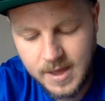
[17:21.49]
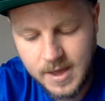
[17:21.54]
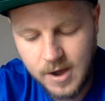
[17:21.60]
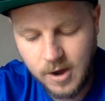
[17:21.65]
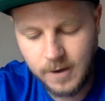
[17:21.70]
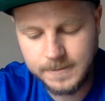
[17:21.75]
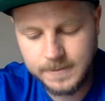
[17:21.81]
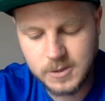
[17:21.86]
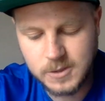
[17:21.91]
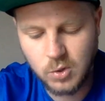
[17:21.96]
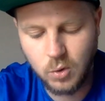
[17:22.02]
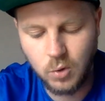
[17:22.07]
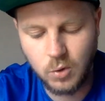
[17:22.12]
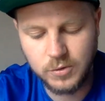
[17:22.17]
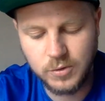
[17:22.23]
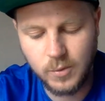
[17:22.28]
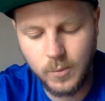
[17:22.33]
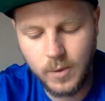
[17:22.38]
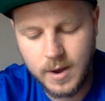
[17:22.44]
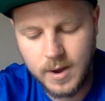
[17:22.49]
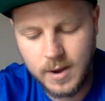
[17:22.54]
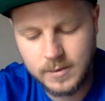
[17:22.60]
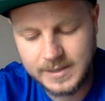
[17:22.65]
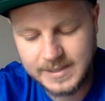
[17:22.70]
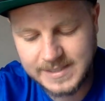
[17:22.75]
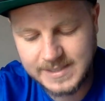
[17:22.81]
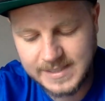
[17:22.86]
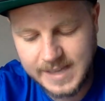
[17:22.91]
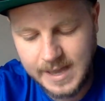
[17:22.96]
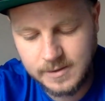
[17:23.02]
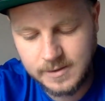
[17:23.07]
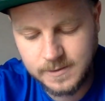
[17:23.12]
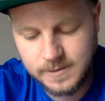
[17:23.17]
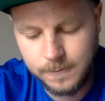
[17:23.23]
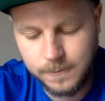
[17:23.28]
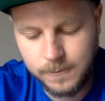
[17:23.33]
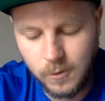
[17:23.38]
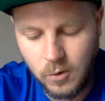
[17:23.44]
I've toured the world
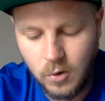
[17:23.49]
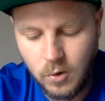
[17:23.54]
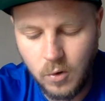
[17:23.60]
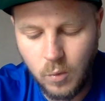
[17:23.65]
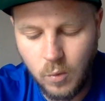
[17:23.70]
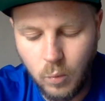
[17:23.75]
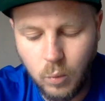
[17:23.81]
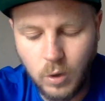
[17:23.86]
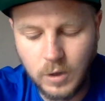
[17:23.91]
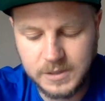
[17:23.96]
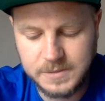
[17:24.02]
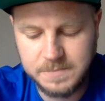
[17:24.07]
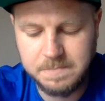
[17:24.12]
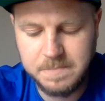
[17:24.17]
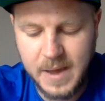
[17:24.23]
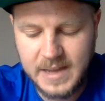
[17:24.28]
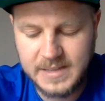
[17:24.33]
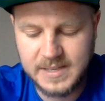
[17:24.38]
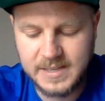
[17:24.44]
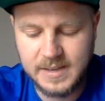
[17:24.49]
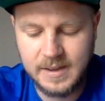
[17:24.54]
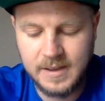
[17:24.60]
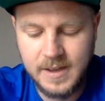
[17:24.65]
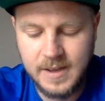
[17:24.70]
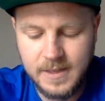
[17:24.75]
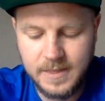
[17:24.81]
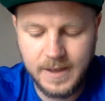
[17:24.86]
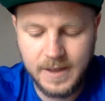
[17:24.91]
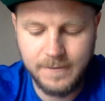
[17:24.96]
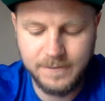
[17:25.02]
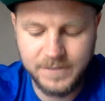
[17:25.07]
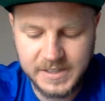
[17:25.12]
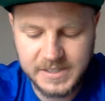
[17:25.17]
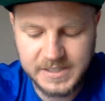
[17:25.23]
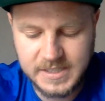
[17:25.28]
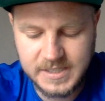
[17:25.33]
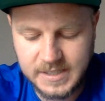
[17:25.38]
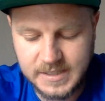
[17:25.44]
scouting for what's better than
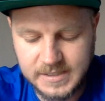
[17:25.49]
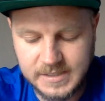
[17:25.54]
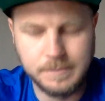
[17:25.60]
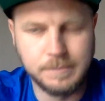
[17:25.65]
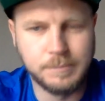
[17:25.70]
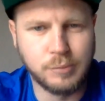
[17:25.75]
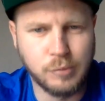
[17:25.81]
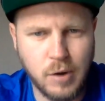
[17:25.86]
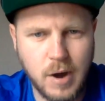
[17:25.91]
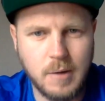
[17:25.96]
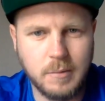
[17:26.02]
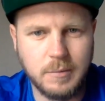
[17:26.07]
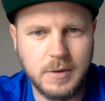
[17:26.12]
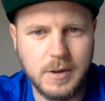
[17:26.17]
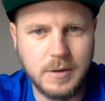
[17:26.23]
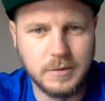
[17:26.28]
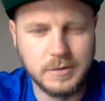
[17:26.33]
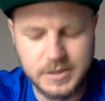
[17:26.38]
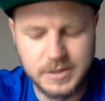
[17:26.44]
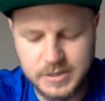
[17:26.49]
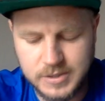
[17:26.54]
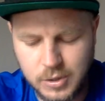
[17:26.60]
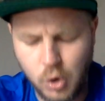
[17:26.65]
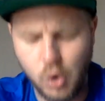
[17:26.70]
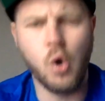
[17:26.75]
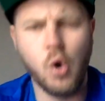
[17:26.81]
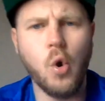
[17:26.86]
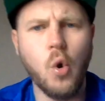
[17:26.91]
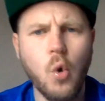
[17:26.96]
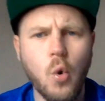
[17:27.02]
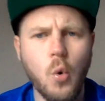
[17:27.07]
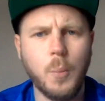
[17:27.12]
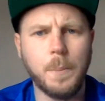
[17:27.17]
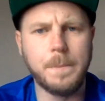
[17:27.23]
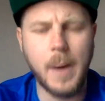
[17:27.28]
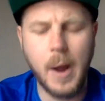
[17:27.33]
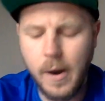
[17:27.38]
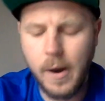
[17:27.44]
Vince's brown nosers. Oh,
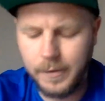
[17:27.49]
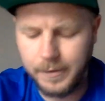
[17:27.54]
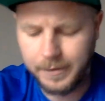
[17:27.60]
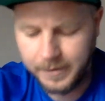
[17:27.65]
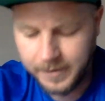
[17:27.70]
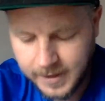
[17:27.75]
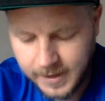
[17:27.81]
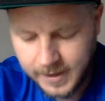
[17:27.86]
burn.